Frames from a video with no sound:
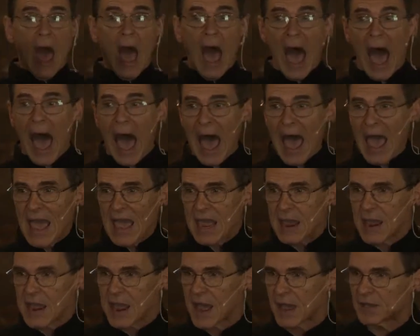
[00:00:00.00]

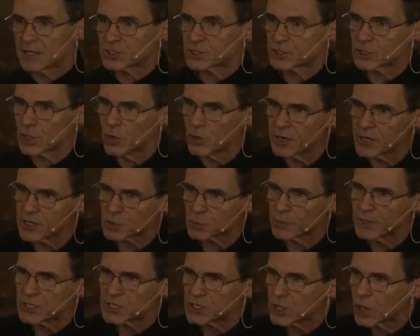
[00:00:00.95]
as soon as
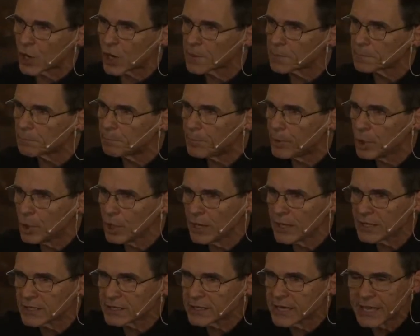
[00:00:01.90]
we start
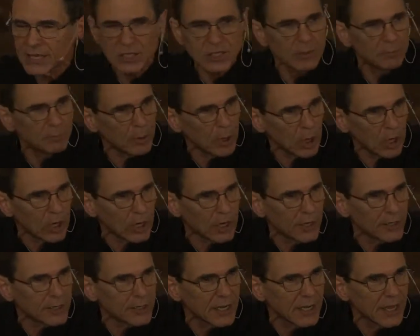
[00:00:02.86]
pulling things
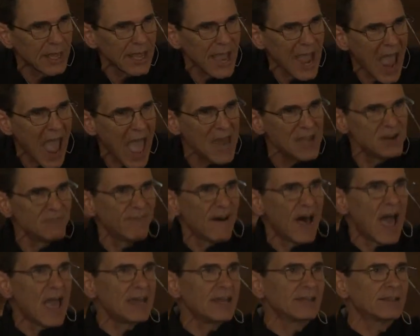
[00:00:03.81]
apart and
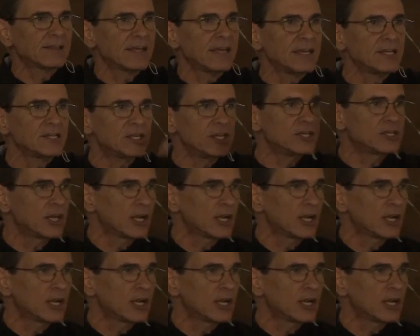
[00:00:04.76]
dividing things into